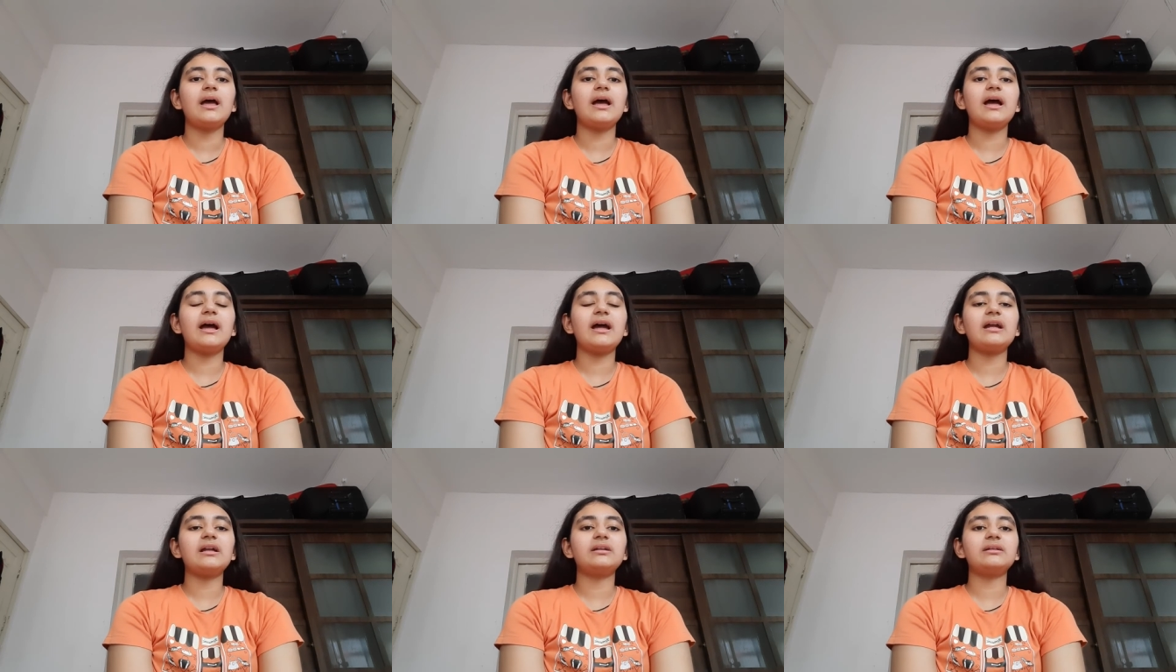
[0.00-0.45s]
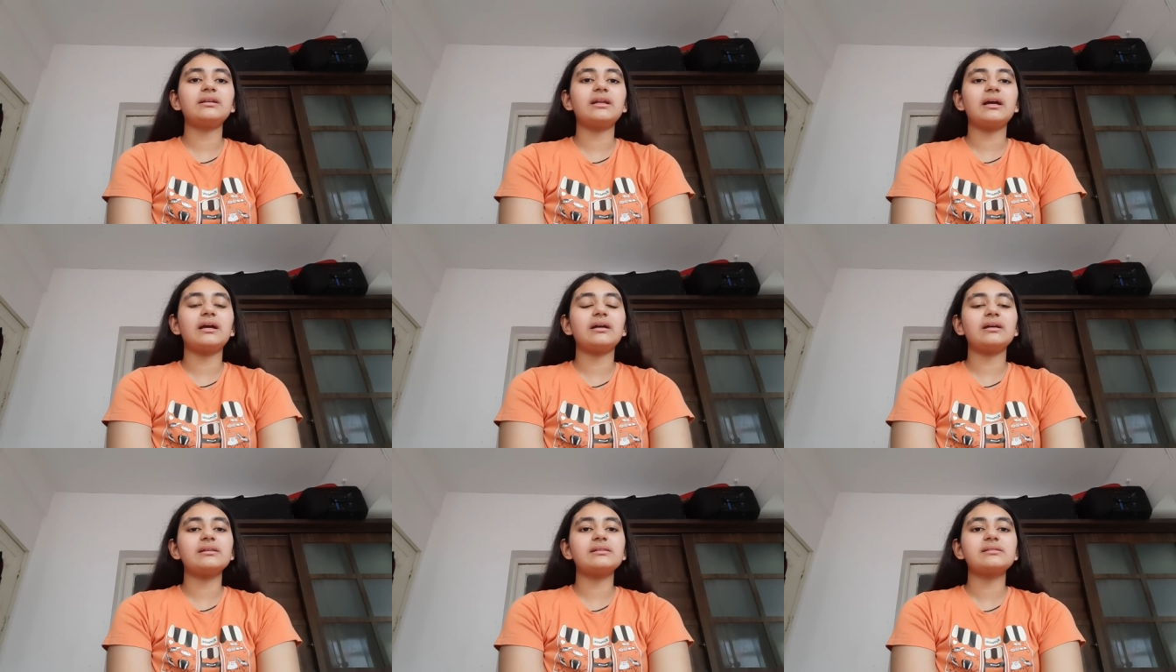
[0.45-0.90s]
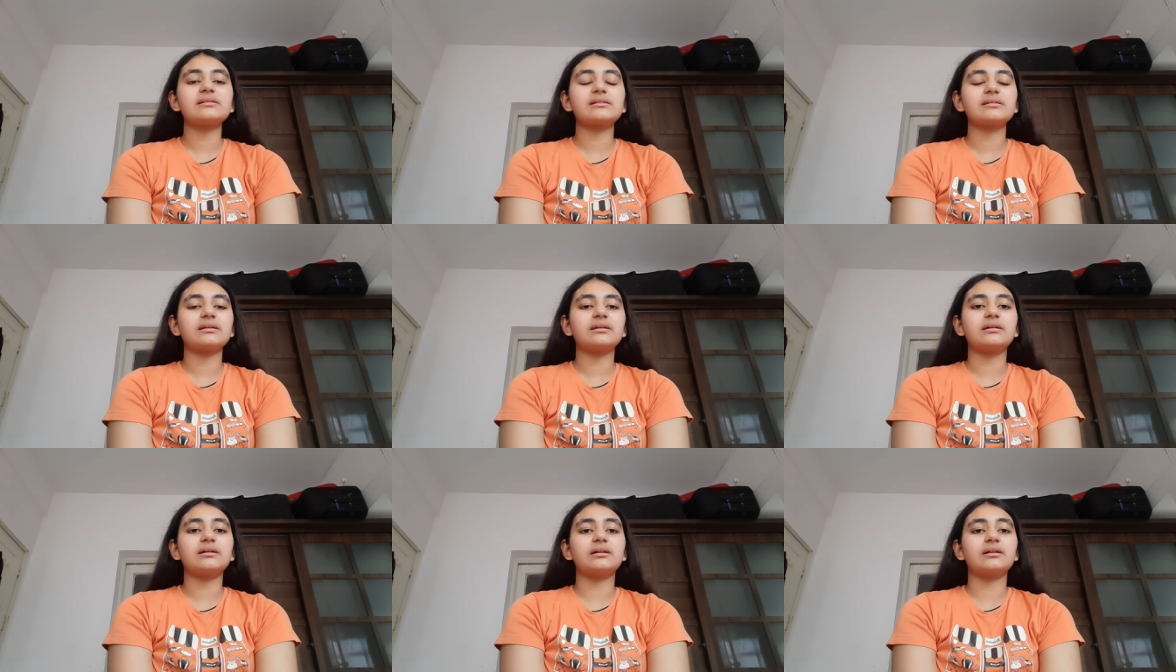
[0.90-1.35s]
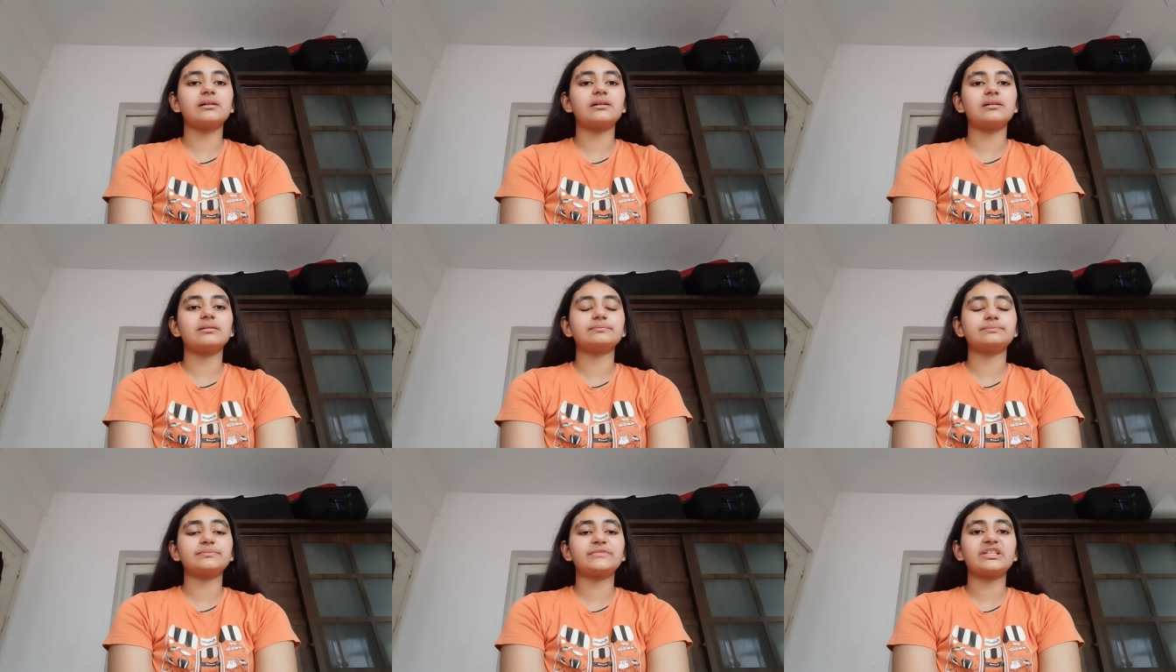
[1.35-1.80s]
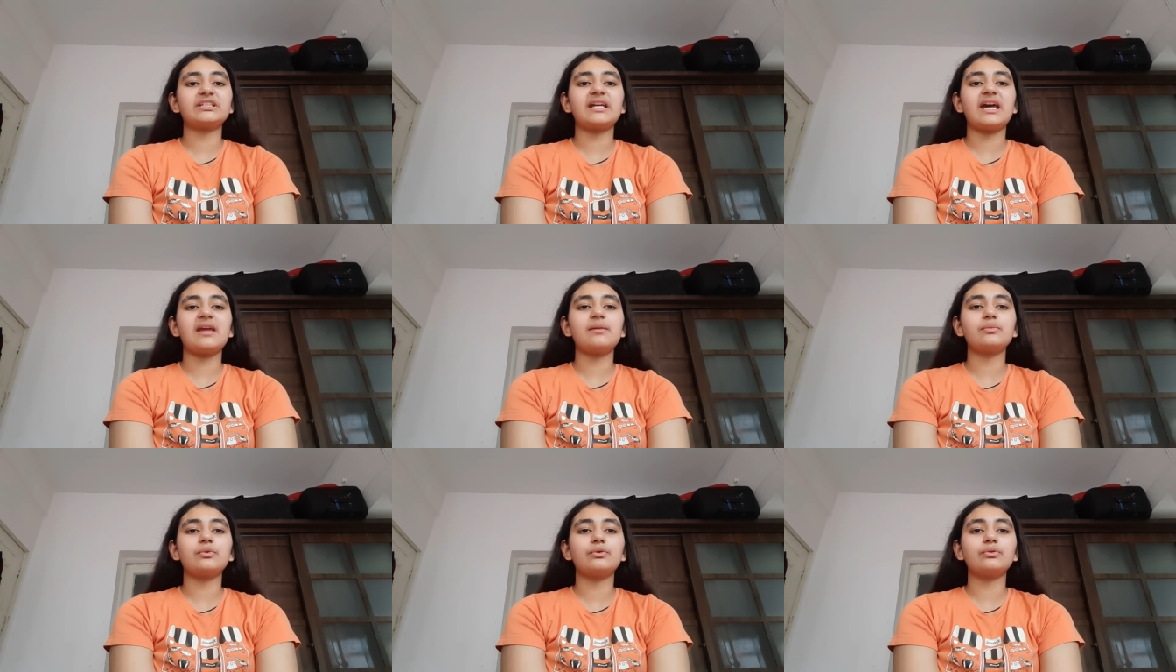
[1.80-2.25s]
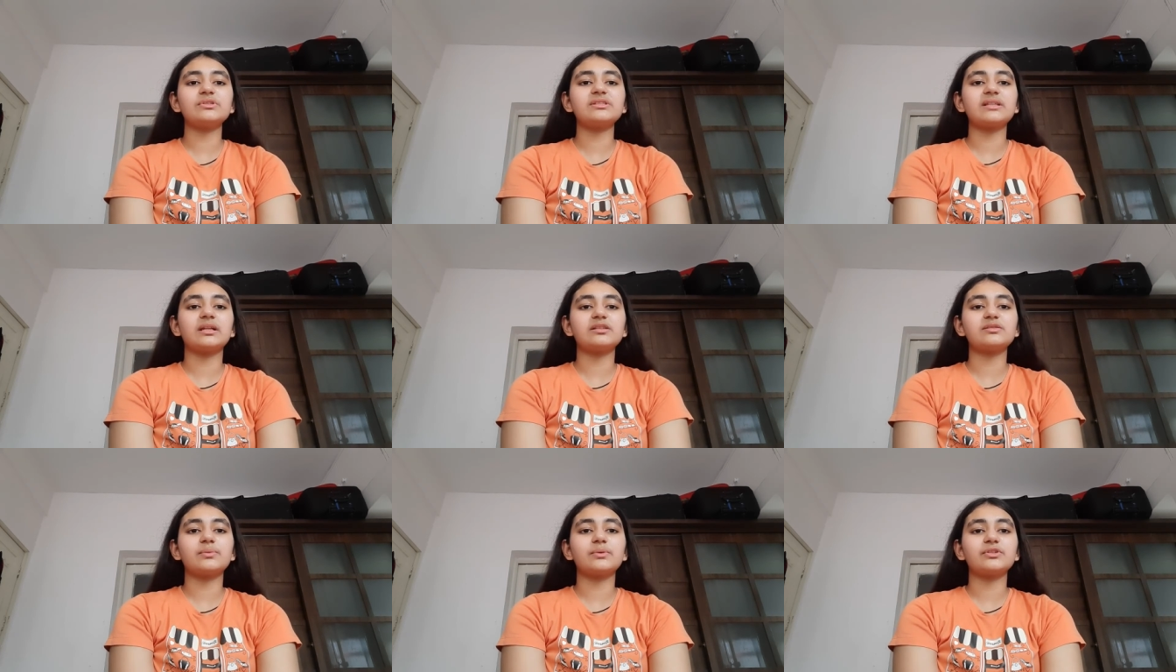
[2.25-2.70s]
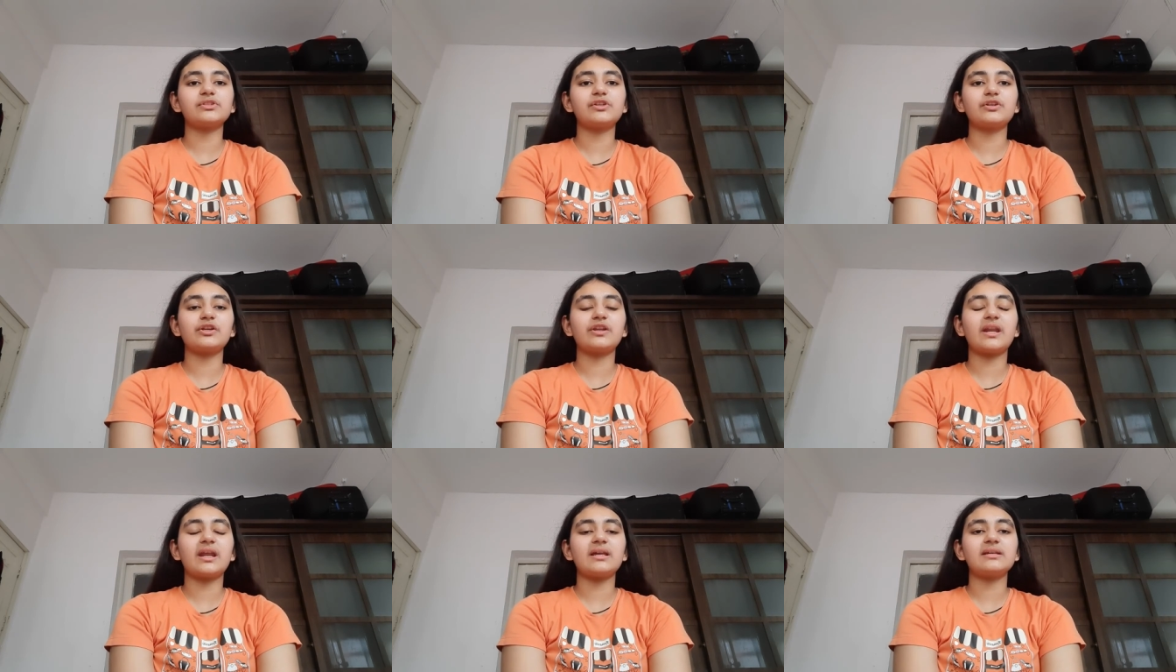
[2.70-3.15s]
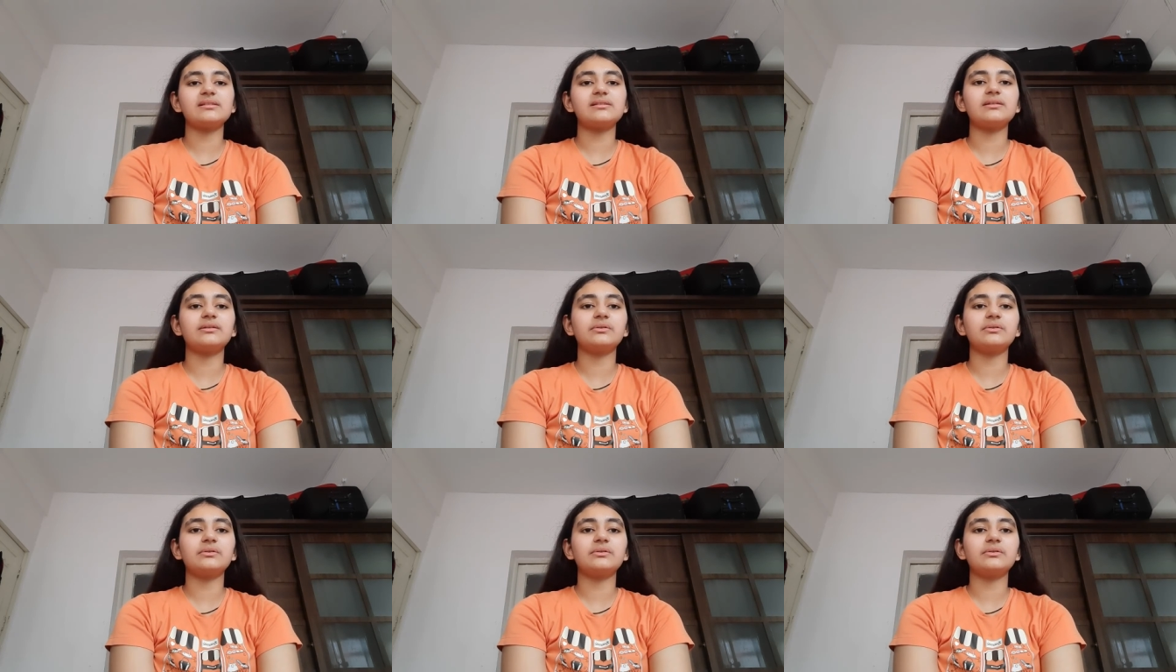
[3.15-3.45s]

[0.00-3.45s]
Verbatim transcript: and as uh, time goes that's what she tries